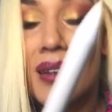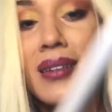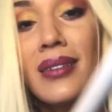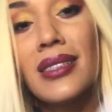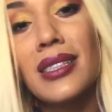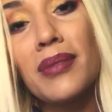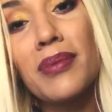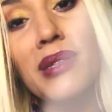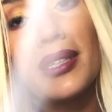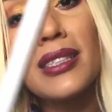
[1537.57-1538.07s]

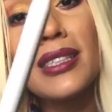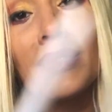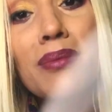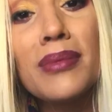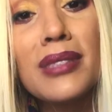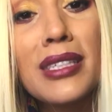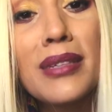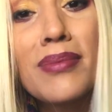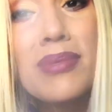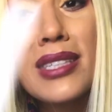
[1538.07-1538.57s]
Tippity tip,
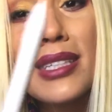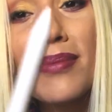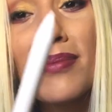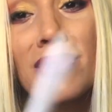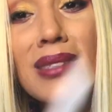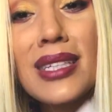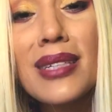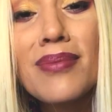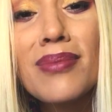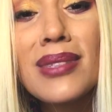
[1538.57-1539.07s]
tip, tip,
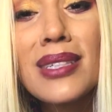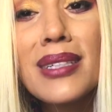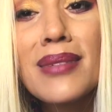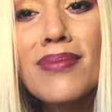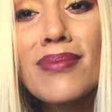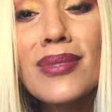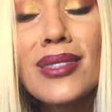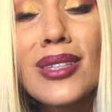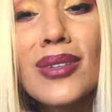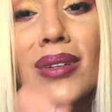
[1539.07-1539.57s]
tip, tip.
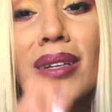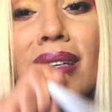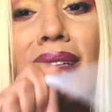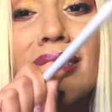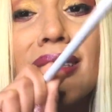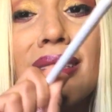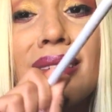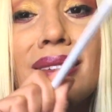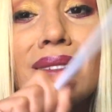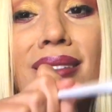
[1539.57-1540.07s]
So here's a
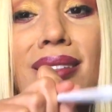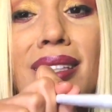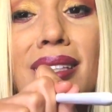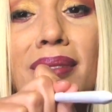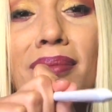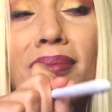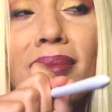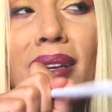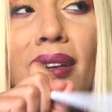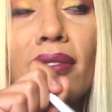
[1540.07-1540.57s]
good tip
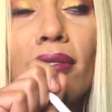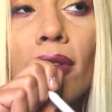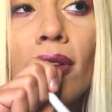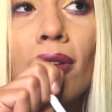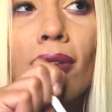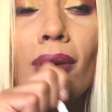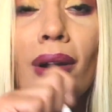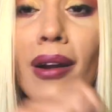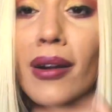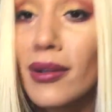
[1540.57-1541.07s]
if you
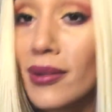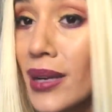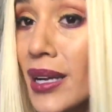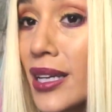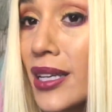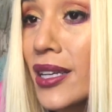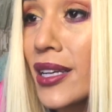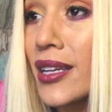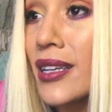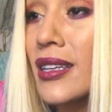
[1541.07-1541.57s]
are a
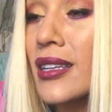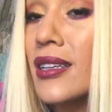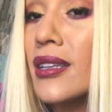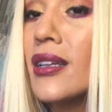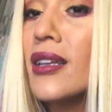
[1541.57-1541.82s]
writer